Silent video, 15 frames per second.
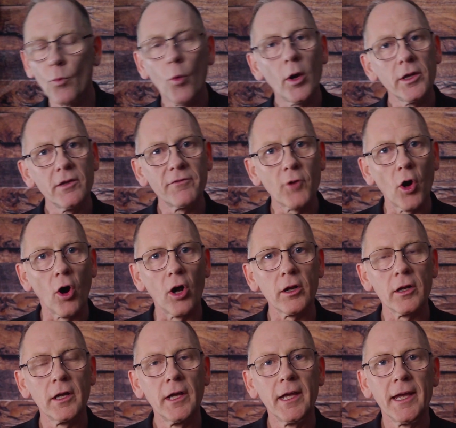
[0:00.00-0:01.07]
what you've got
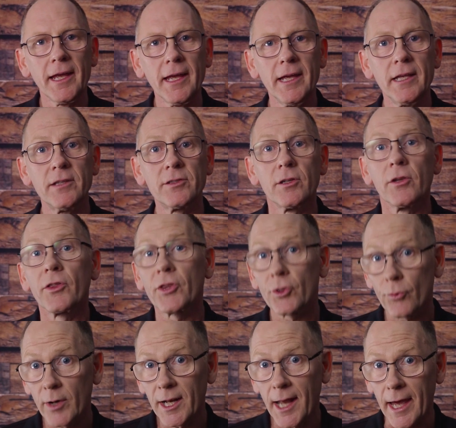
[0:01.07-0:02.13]
is
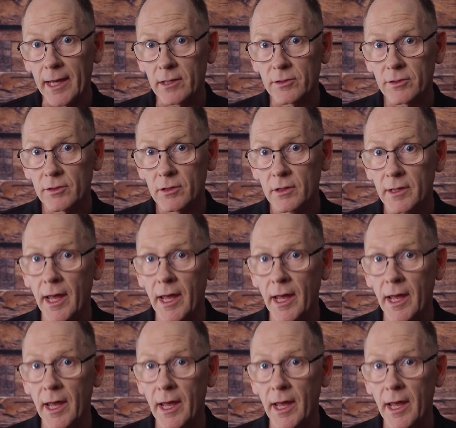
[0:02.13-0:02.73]
3 layers.